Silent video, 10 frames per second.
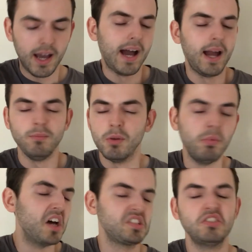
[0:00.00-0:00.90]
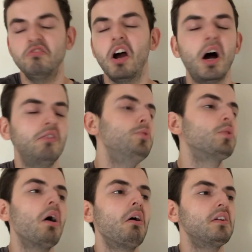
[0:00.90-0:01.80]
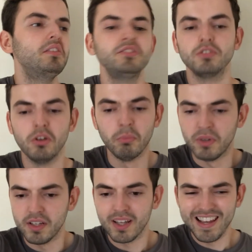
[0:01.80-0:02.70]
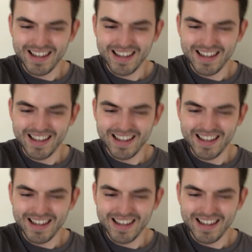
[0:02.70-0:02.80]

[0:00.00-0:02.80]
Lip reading: I'm the best around, you can't insult me.